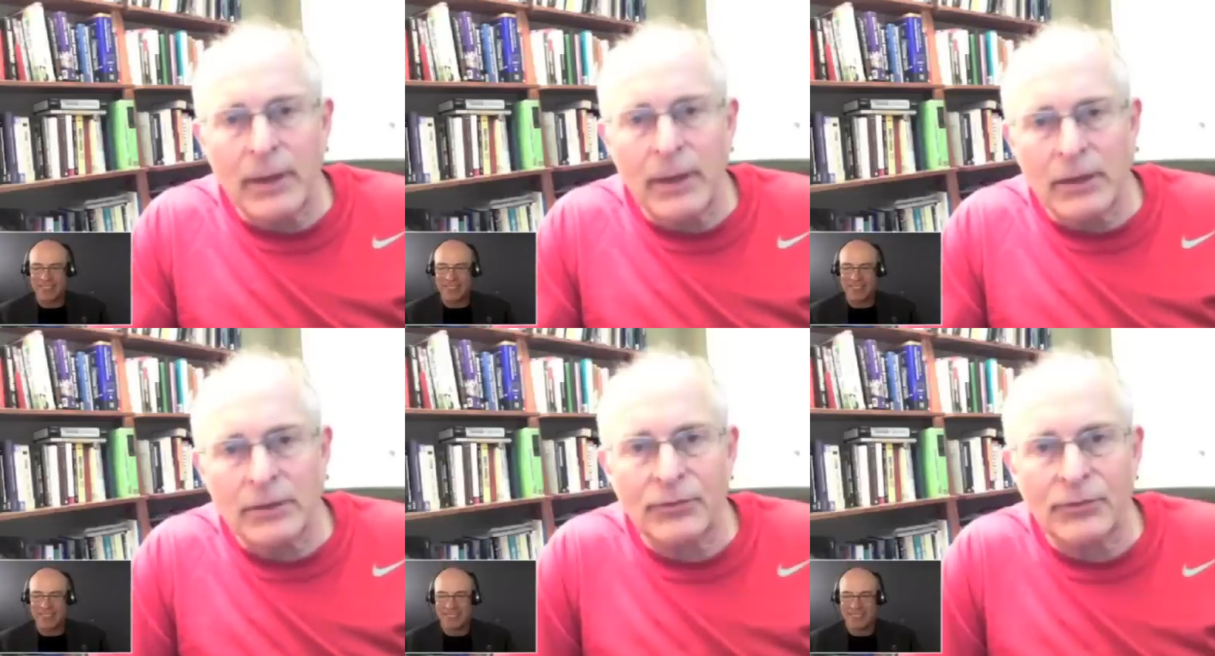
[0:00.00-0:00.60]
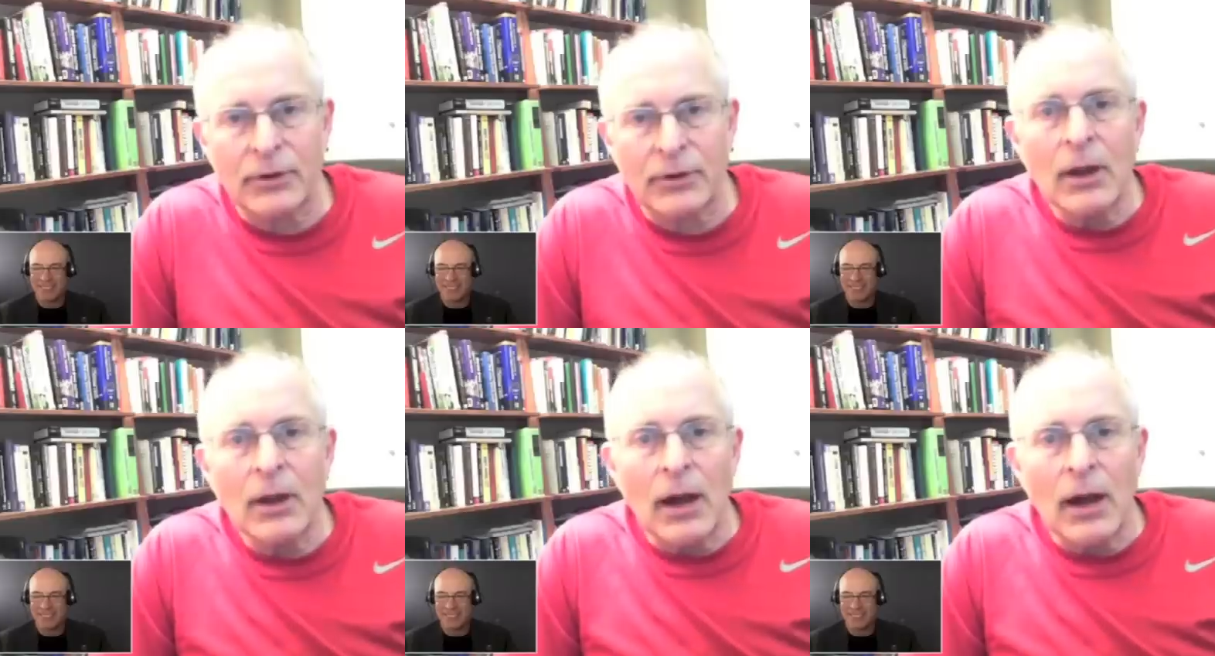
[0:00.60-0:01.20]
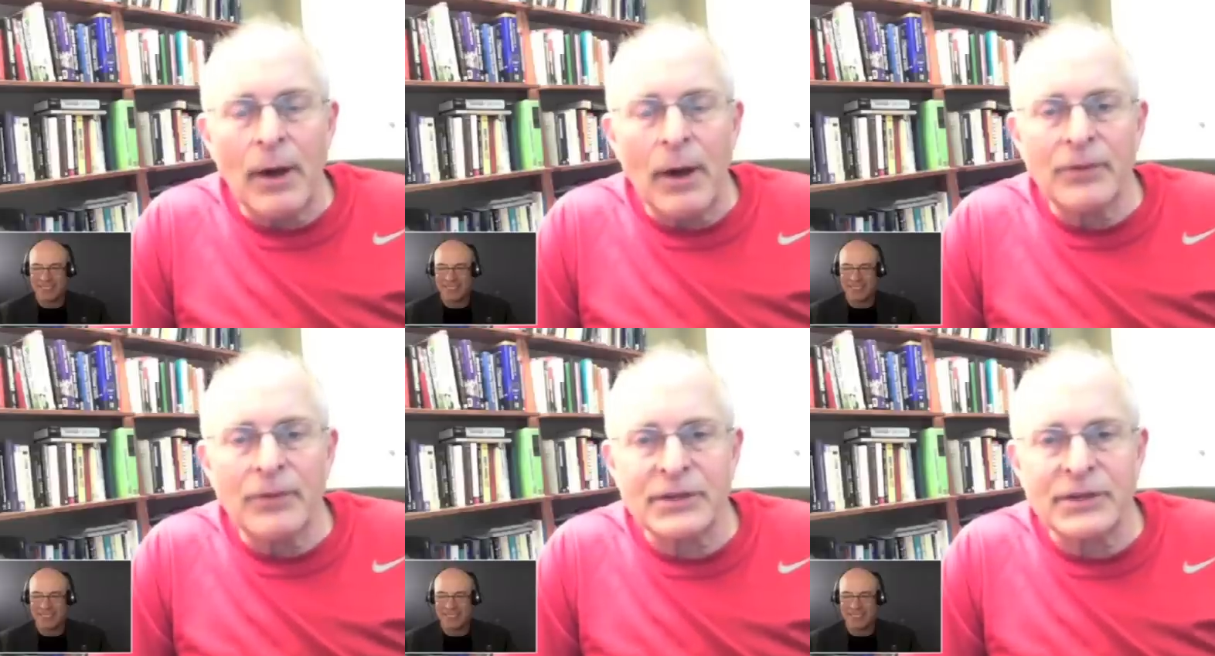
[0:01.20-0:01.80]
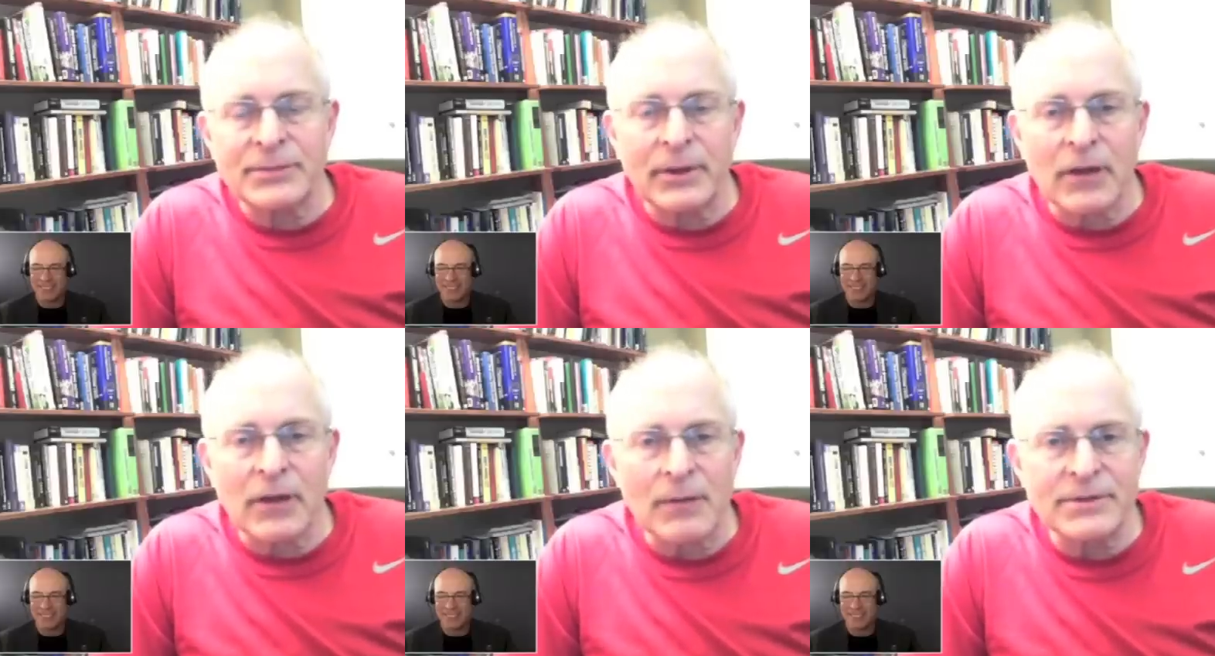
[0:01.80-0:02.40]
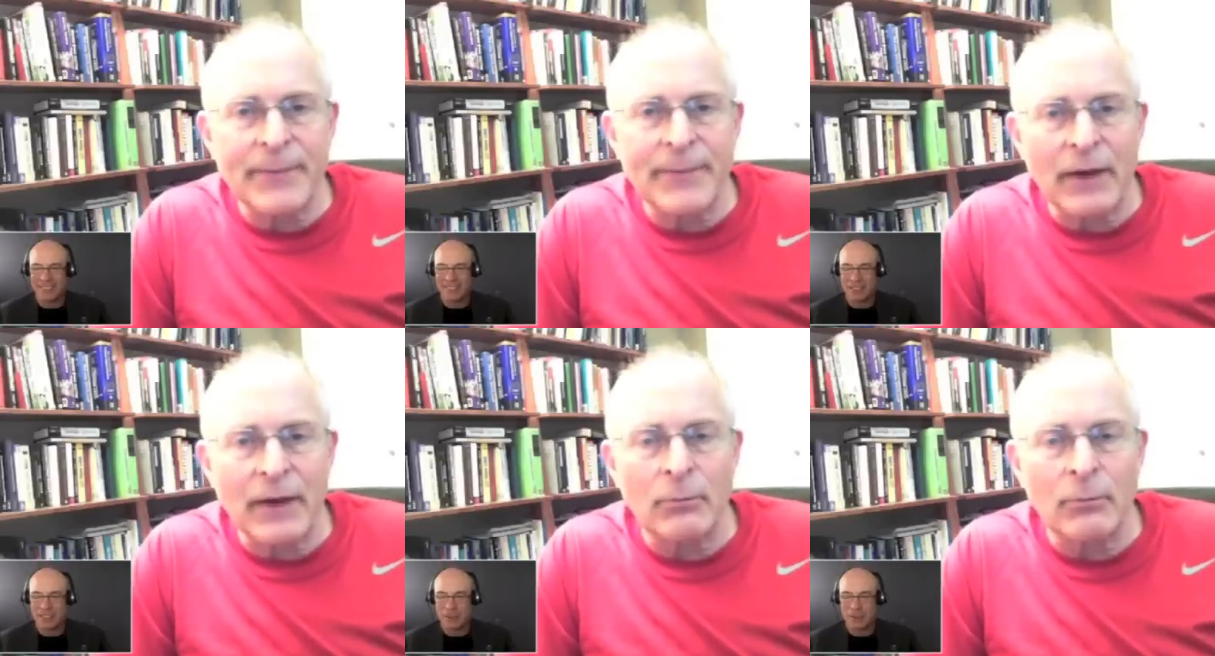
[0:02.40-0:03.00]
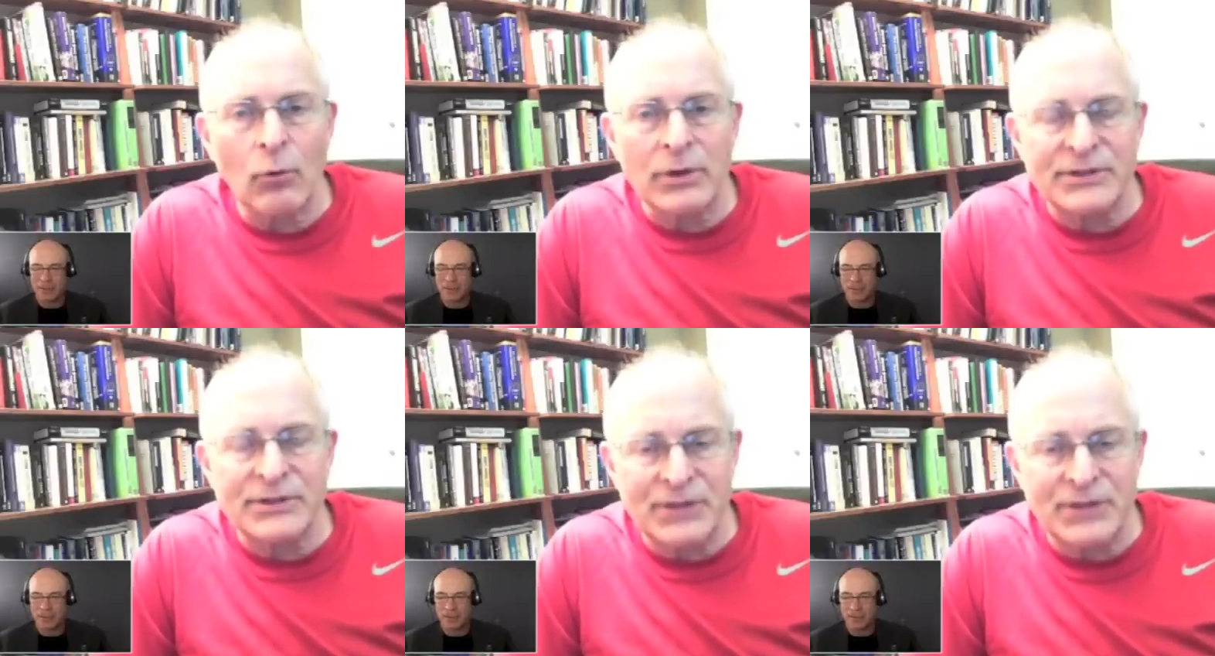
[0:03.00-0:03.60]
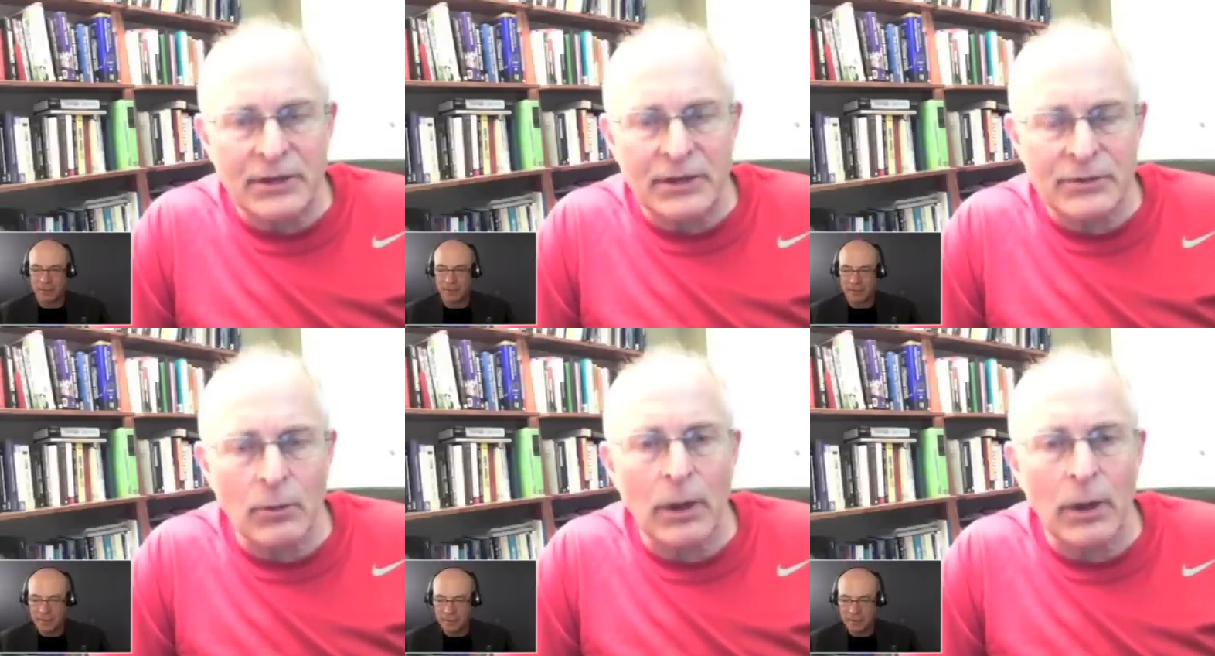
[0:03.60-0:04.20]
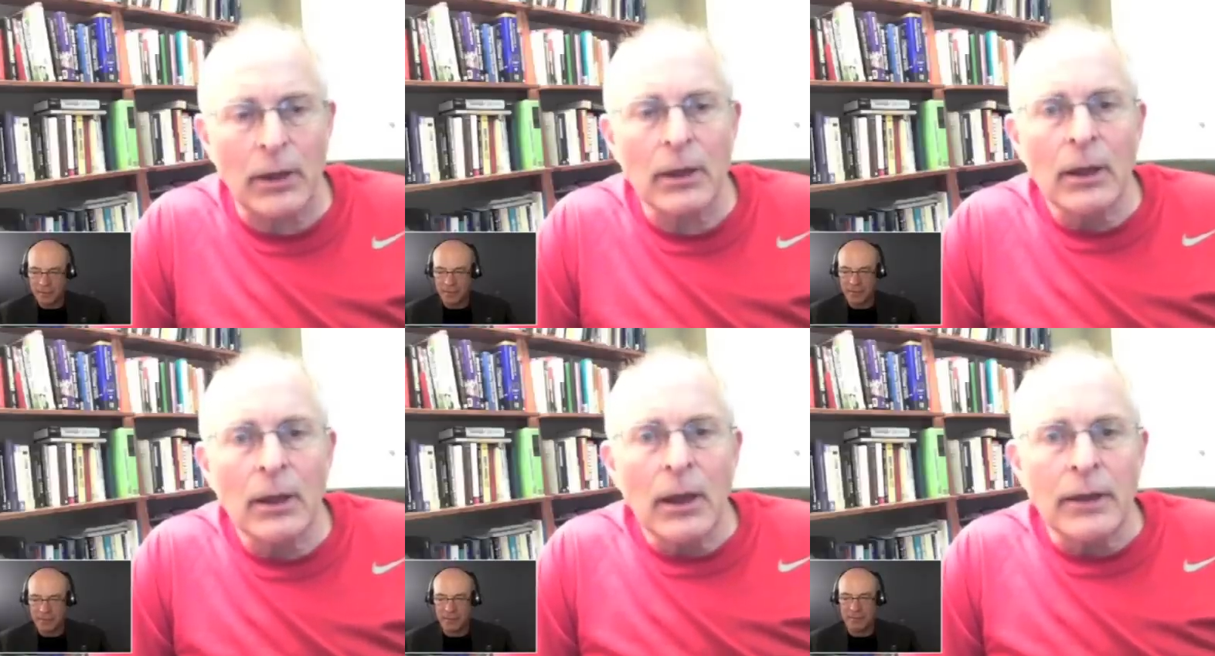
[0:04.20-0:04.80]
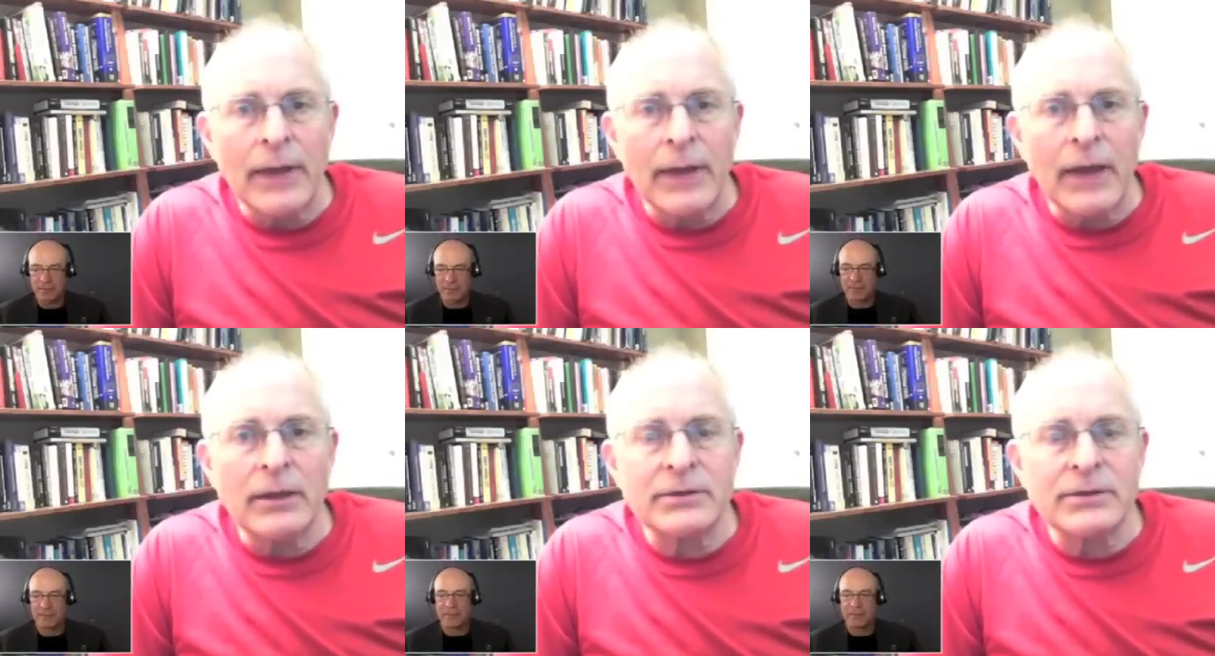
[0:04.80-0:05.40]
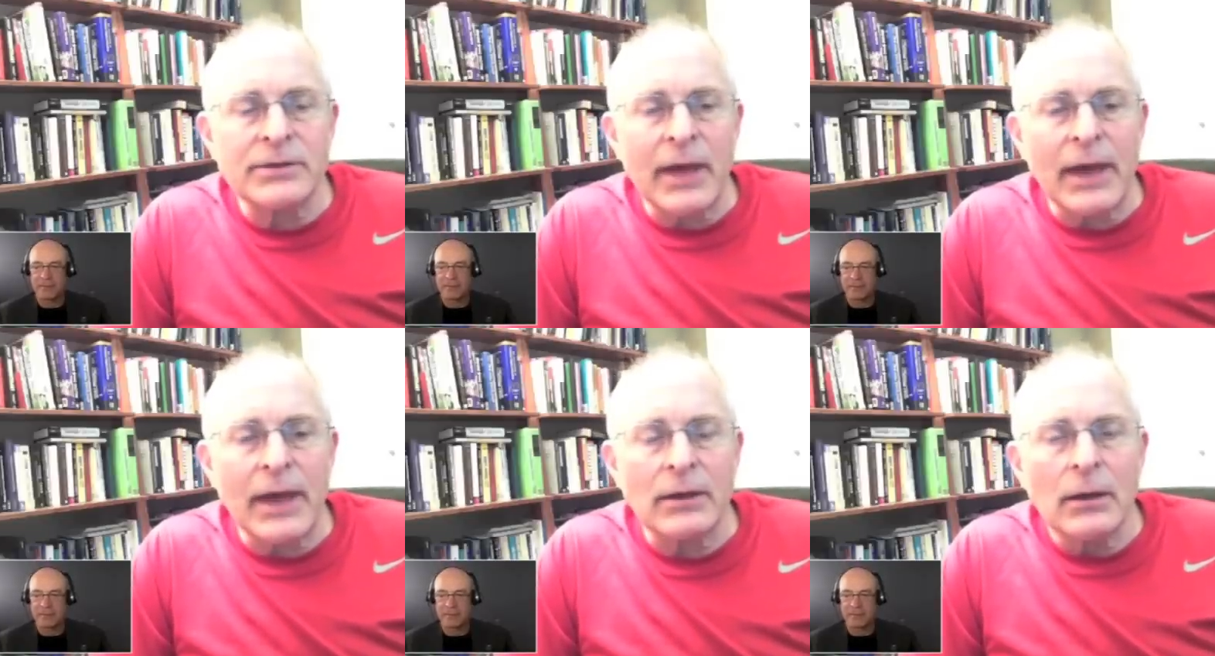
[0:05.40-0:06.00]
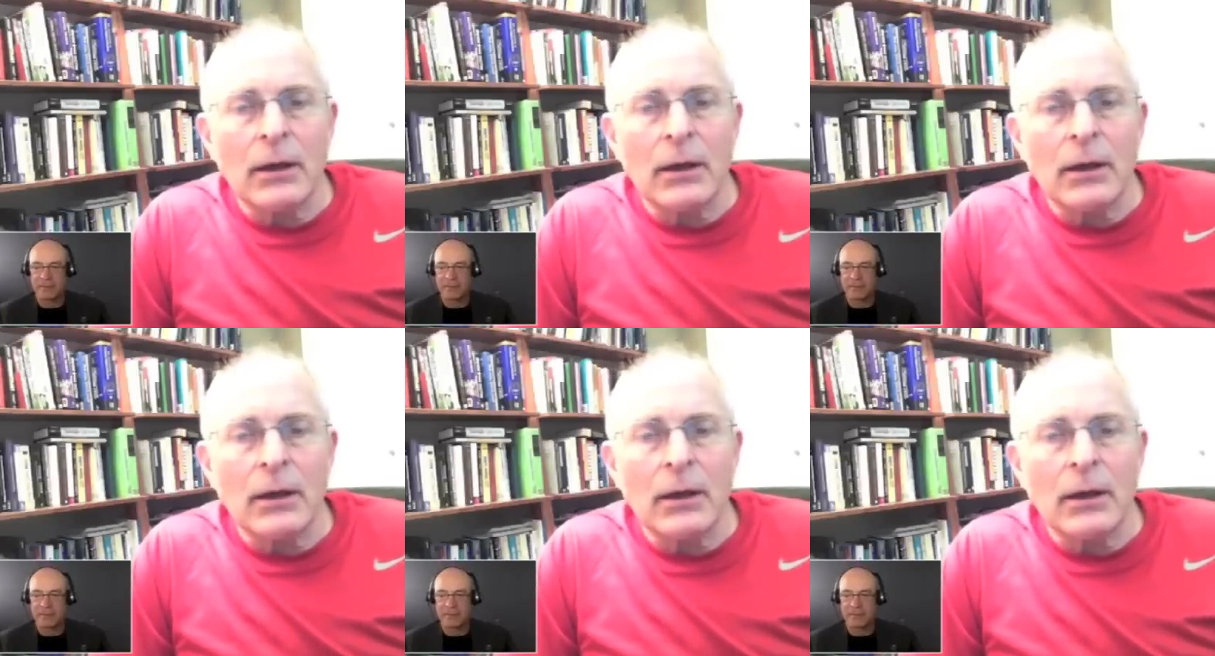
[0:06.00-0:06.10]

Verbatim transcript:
Speaker 1: many different hypotheses, but it comes about in a more insidious way. And that is that,